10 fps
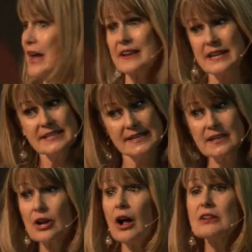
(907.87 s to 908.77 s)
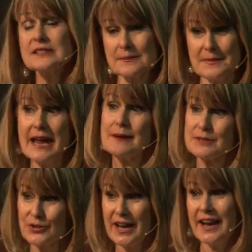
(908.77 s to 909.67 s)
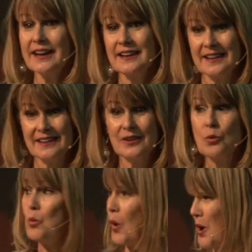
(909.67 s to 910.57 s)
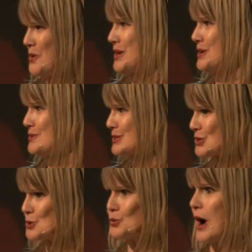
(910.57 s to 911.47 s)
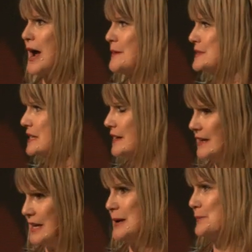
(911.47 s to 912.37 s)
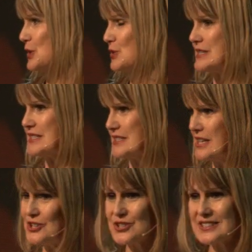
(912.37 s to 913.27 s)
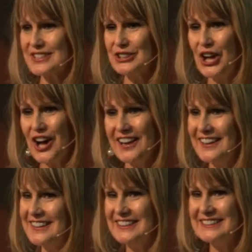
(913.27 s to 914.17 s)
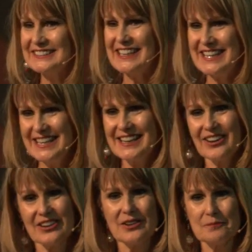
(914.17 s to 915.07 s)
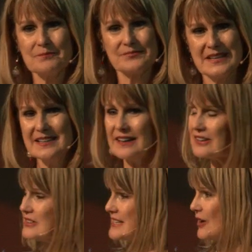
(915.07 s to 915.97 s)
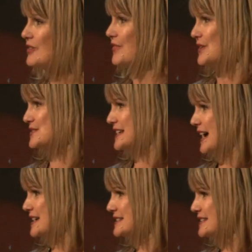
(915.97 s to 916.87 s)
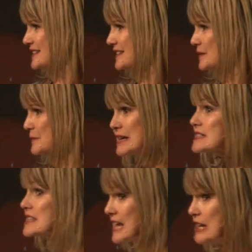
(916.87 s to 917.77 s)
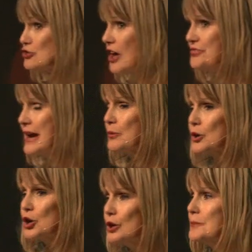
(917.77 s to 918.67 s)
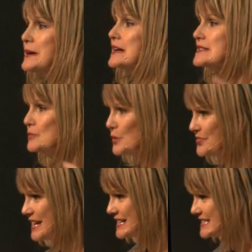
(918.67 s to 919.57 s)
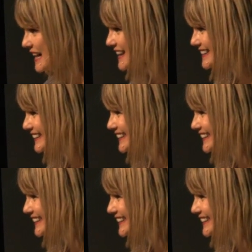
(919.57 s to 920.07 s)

and he did call some names, okay? Woe to you, scribes, hypocrites, teachers of the law like he got all he got all down on those guys because they thought they were good because of what they had done